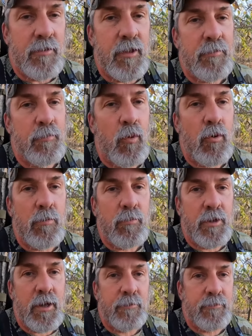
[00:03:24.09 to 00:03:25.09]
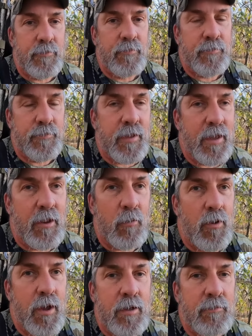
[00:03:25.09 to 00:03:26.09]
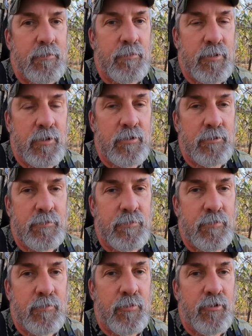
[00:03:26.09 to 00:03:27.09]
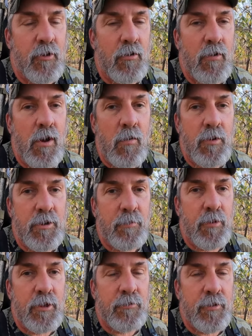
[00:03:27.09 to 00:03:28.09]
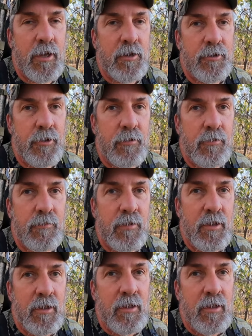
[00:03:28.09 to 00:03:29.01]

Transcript: this morning we got out of whack because we drove all the way to the place we got to and